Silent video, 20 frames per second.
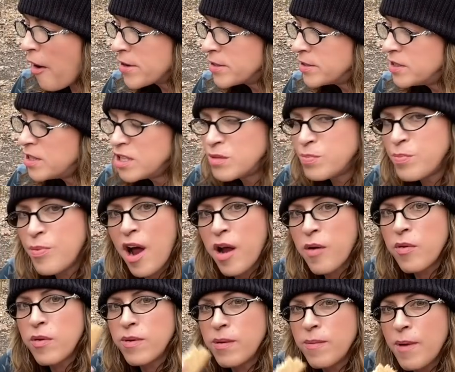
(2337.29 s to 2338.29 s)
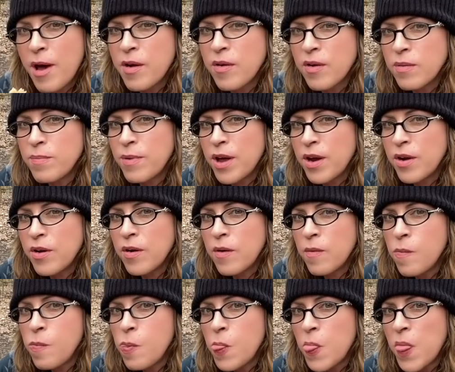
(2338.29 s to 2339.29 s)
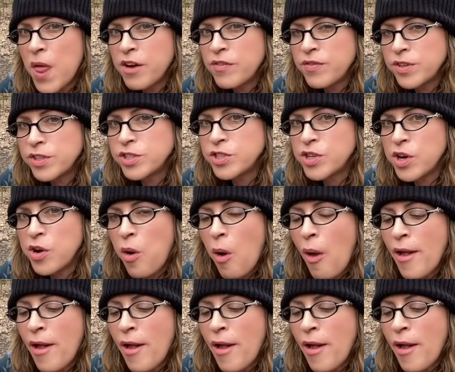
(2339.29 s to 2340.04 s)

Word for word: This bread would be better with butter, for sure.